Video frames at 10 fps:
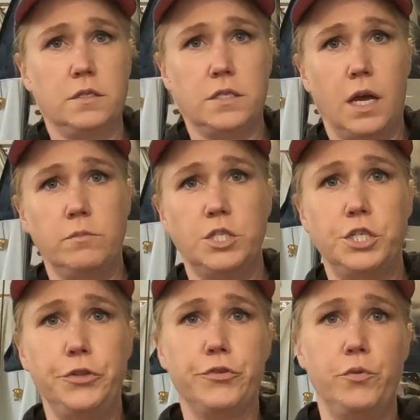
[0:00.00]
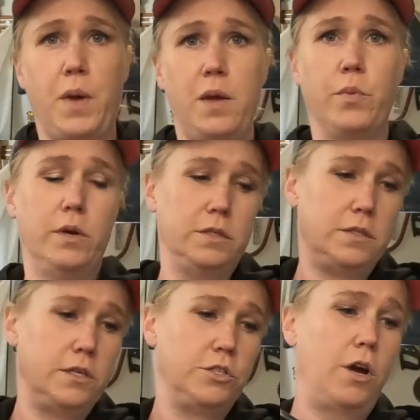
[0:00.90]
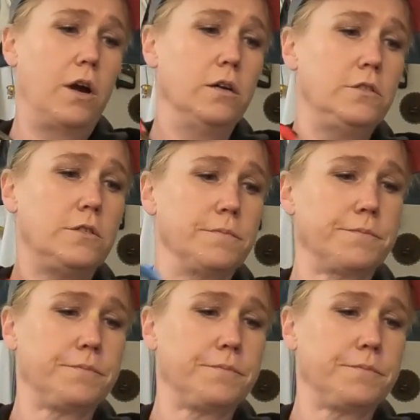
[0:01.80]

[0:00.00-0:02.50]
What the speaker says: time to shoot through paper at 6 yards.